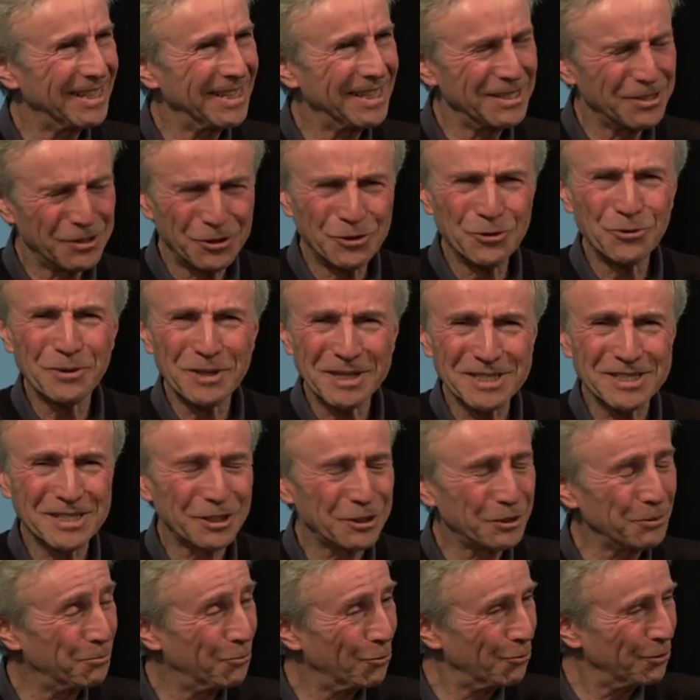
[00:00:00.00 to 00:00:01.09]
is doing
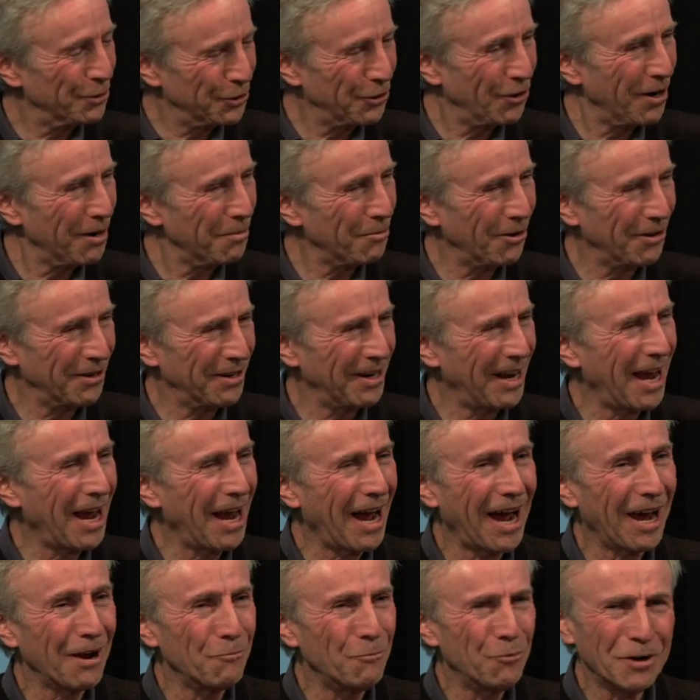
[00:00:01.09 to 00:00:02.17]
such a poor job on it.
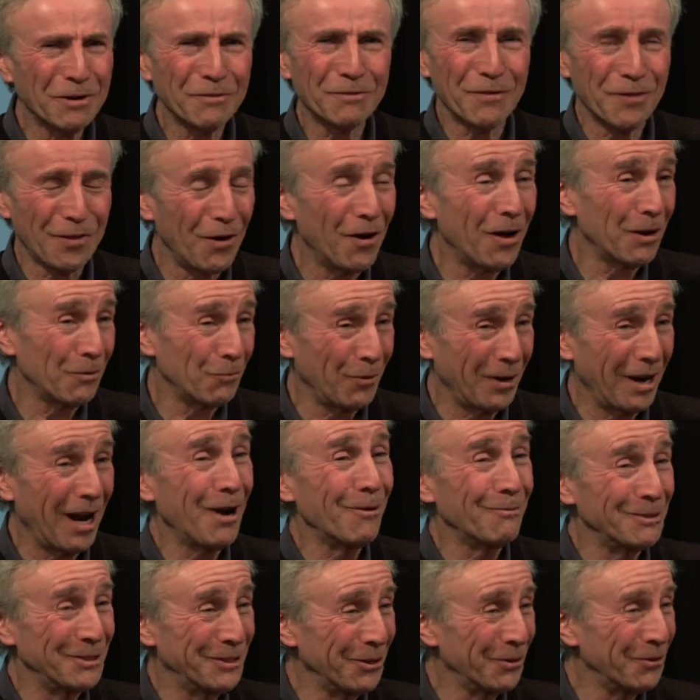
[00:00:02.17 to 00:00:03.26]
I would have thought when
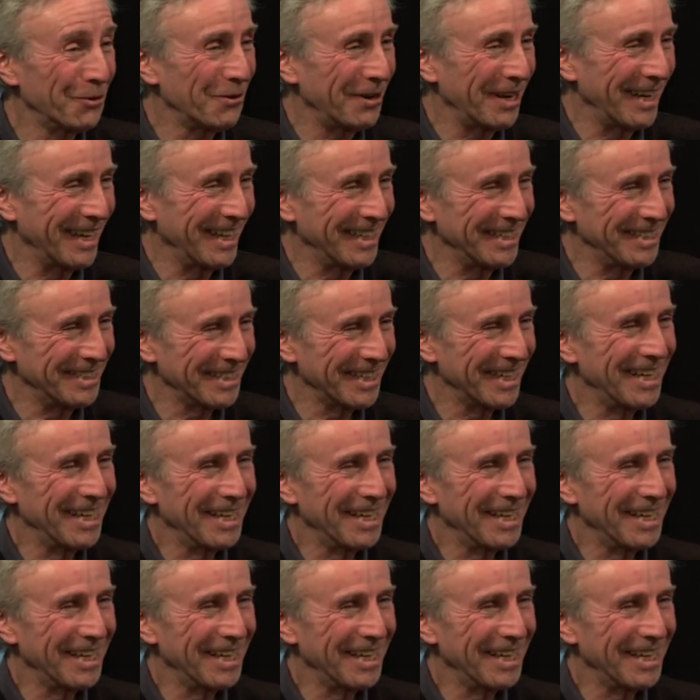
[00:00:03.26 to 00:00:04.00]
I was your age